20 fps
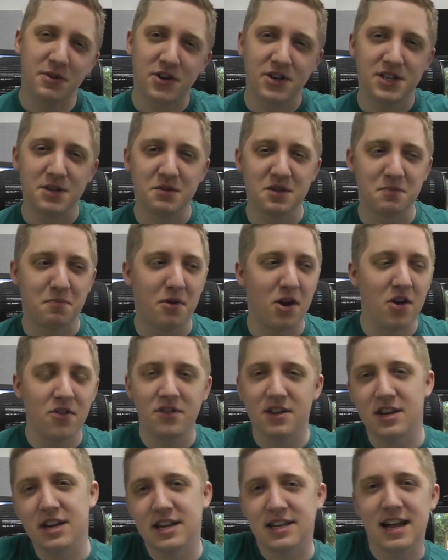because he was
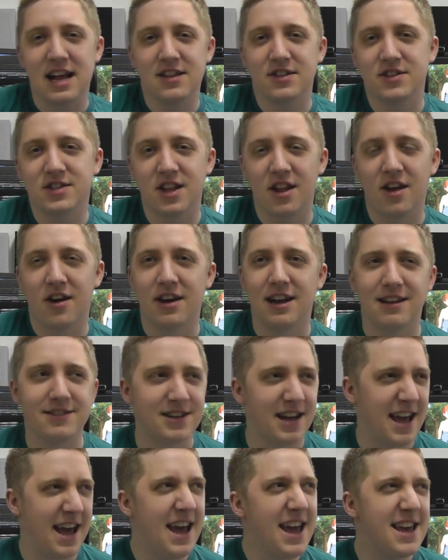blonde and he danced a lot. And I was
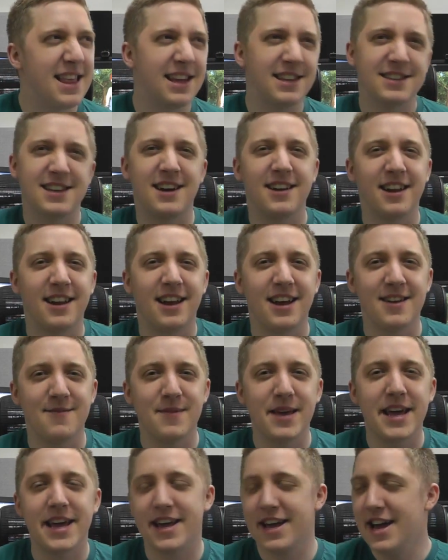like, hey, that's kind of like
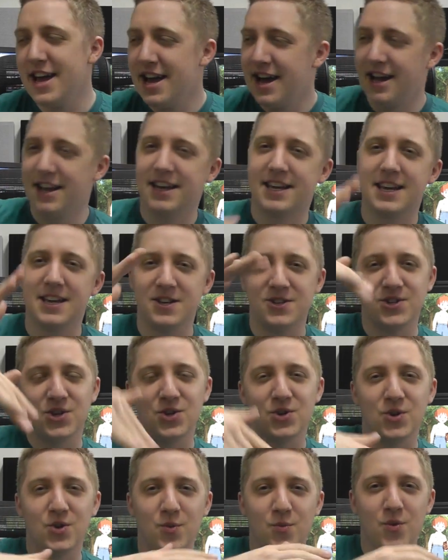me. And like, he used to
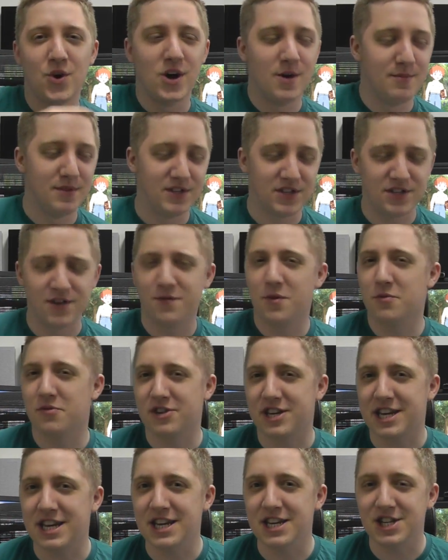do the worm and stuff with
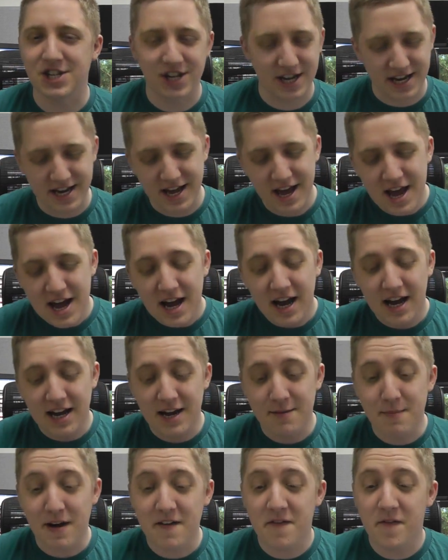Rikishi.
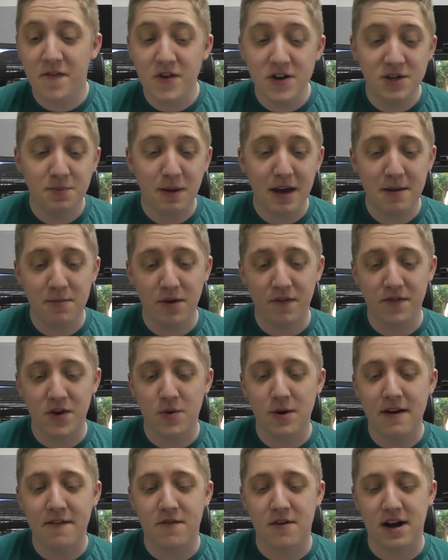And my first
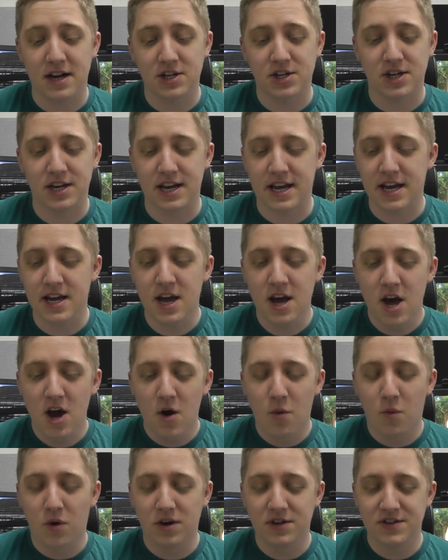pay-per-view ever, actually,
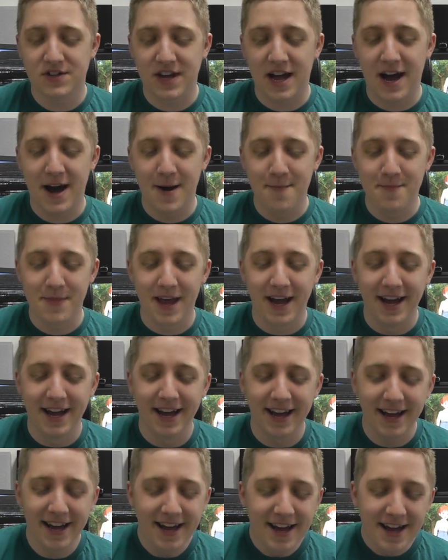was...
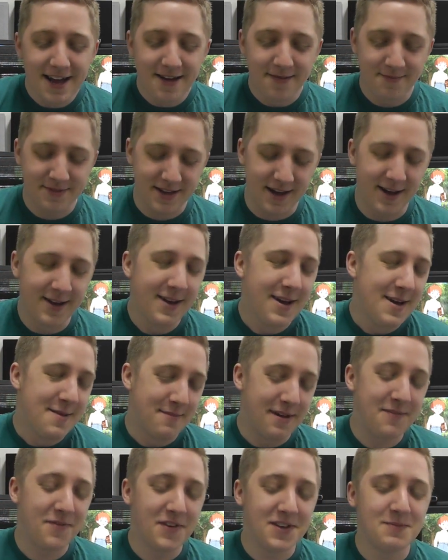
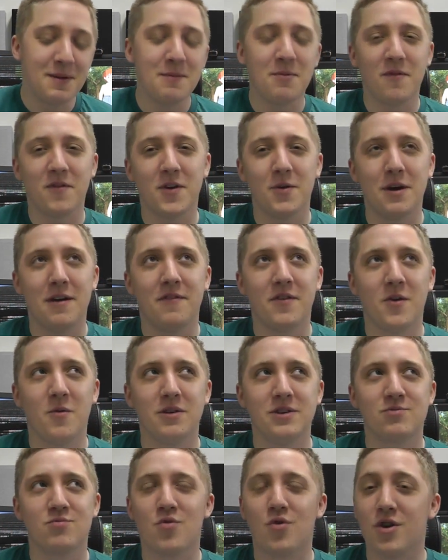my first pay-per-view ever
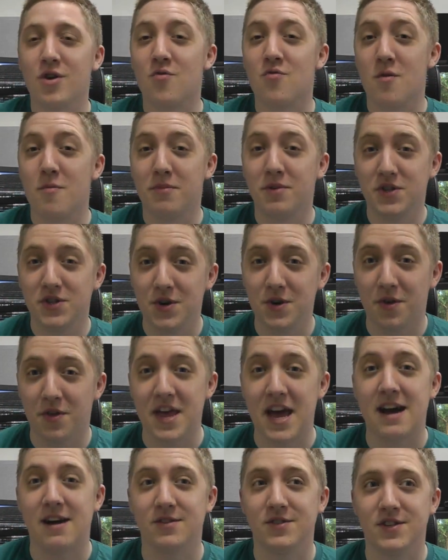was Royal Rumble
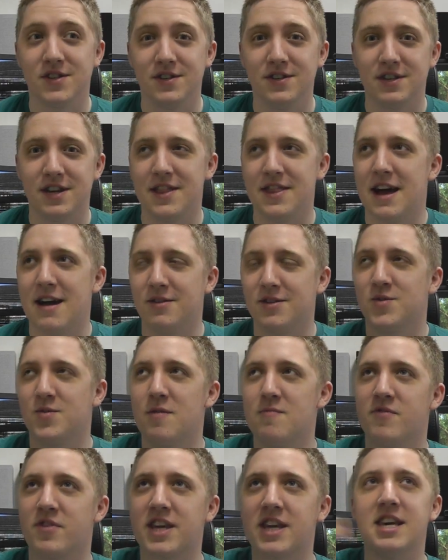2000. And that was
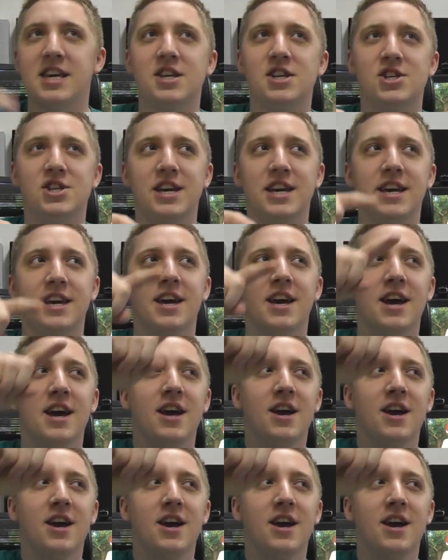when Rikishi,